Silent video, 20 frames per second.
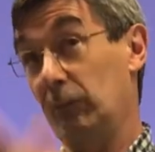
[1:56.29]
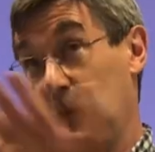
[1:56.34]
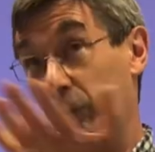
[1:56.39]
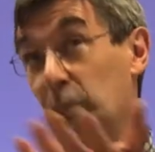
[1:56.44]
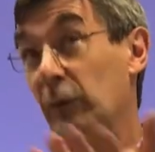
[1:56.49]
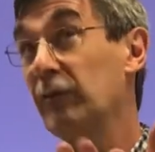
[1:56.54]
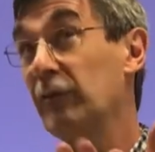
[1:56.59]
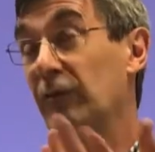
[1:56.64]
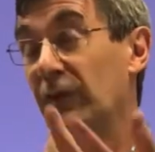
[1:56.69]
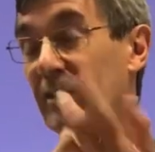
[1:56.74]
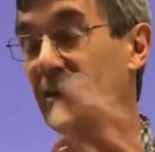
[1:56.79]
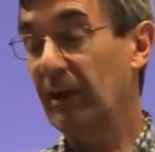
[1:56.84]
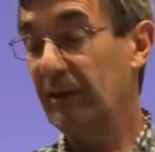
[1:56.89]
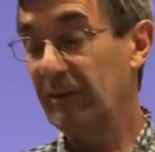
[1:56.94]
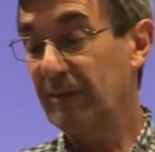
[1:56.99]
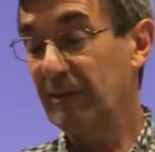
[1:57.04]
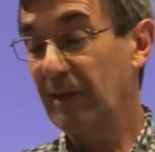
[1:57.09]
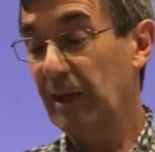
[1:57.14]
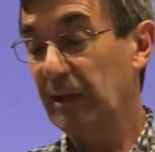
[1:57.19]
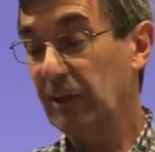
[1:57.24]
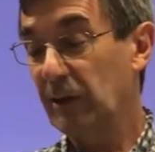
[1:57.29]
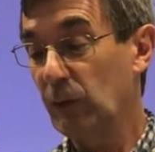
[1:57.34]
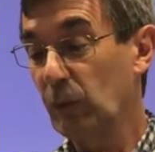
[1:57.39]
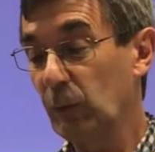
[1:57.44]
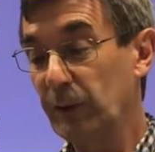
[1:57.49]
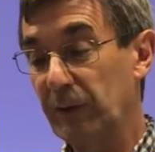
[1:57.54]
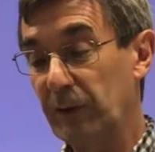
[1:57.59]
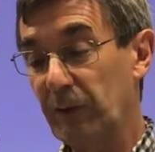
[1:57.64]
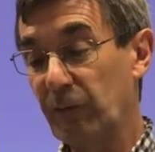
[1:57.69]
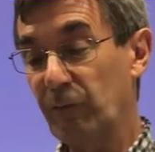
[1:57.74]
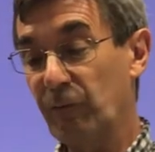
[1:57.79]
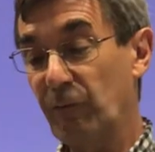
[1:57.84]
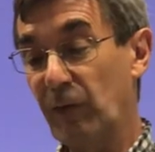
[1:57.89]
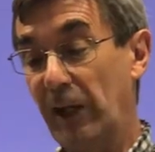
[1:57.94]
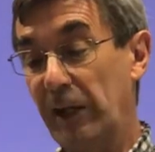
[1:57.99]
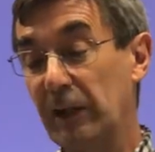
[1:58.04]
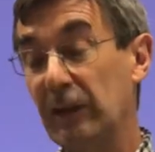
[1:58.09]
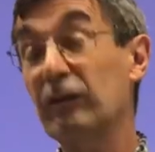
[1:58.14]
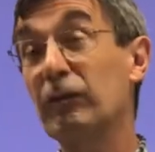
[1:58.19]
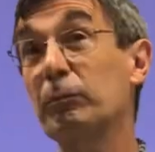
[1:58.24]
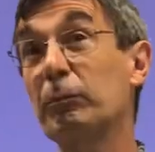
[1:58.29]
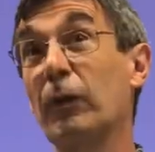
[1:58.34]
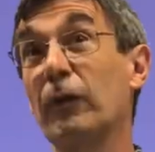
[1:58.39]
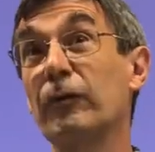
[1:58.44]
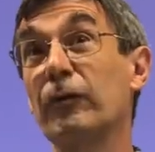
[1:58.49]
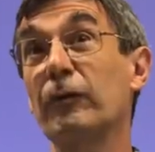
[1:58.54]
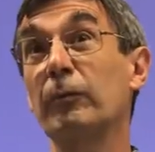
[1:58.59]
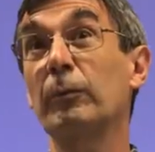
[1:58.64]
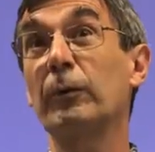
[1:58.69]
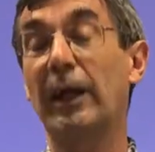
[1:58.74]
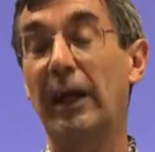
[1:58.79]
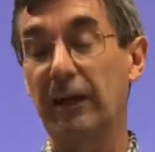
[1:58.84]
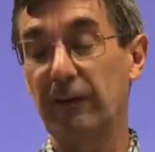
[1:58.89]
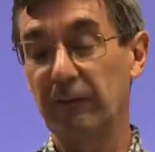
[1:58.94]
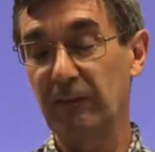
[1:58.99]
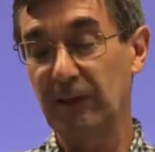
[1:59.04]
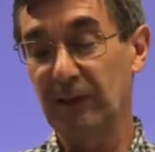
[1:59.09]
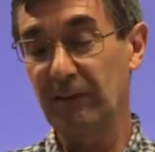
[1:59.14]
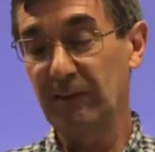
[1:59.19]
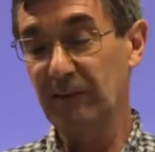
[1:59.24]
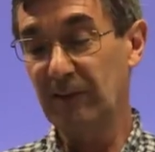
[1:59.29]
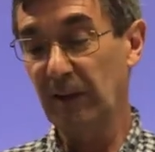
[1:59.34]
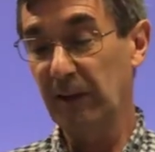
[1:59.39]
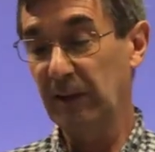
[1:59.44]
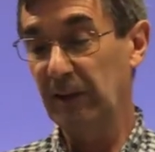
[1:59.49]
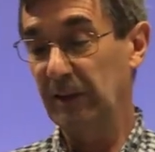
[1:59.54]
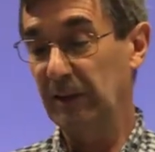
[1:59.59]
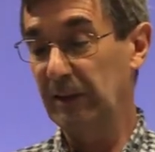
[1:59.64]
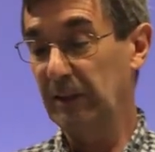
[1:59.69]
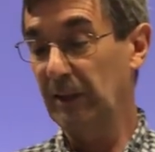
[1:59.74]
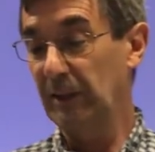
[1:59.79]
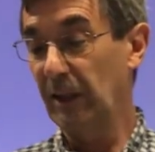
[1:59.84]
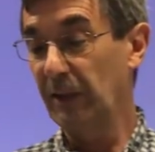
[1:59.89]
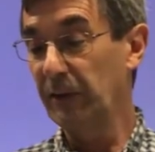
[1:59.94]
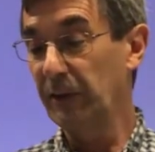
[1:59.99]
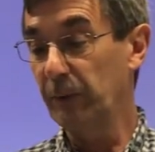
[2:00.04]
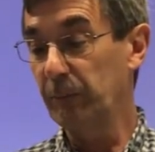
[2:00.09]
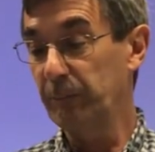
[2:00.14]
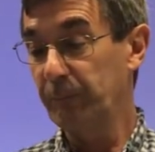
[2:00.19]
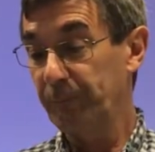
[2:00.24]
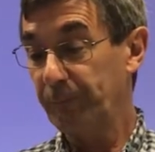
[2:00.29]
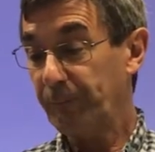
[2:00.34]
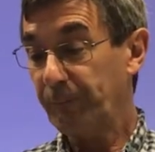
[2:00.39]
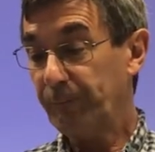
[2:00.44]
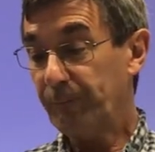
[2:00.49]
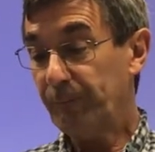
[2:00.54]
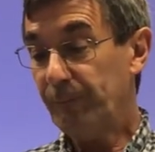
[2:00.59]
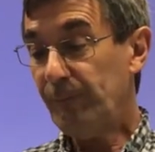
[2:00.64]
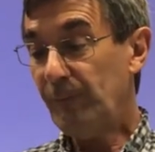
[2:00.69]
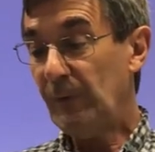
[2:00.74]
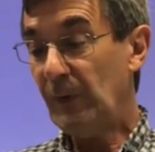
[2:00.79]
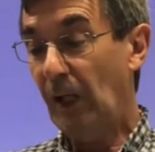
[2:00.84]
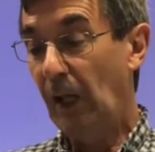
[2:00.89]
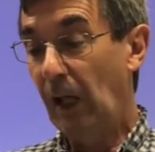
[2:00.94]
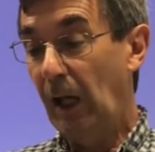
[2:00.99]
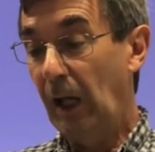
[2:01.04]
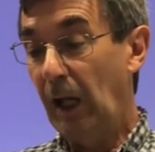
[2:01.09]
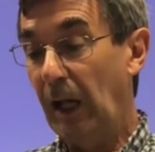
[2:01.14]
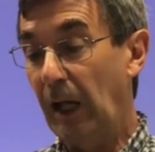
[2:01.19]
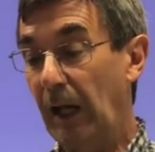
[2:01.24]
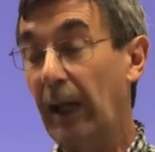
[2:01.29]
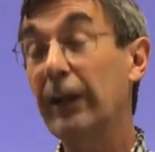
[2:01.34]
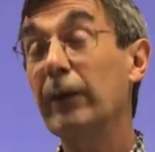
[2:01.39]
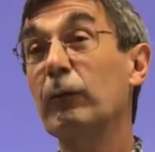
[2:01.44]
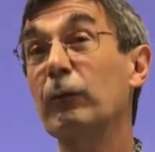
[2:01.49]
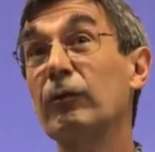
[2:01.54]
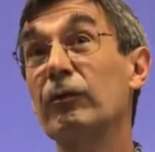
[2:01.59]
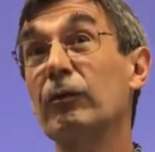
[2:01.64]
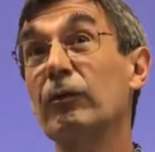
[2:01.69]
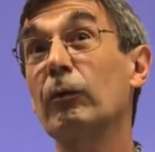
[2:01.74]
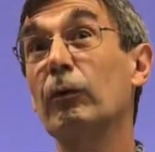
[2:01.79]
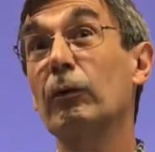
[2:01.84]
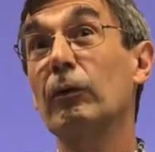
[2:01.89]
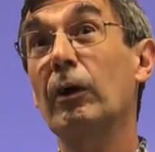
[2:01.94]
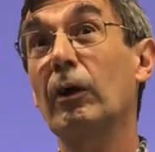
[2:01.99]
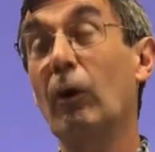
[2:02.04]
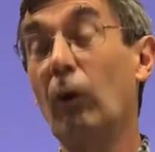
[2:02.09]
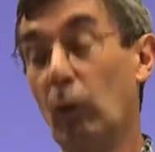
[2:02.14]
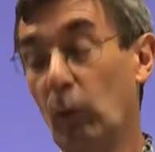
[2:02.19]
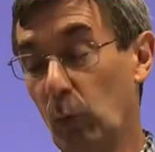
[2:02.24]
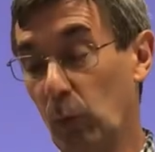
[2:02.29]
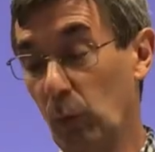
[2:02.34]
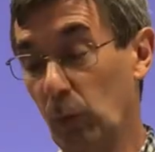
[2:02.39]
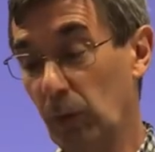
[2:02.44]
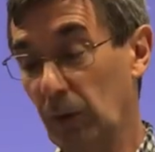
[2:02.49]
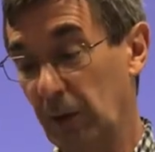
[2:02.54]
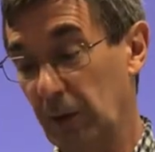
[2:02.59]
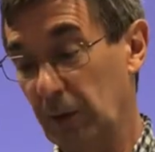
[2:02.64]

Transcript: the Riverside site, called it the finest possible housing site in London. And it was all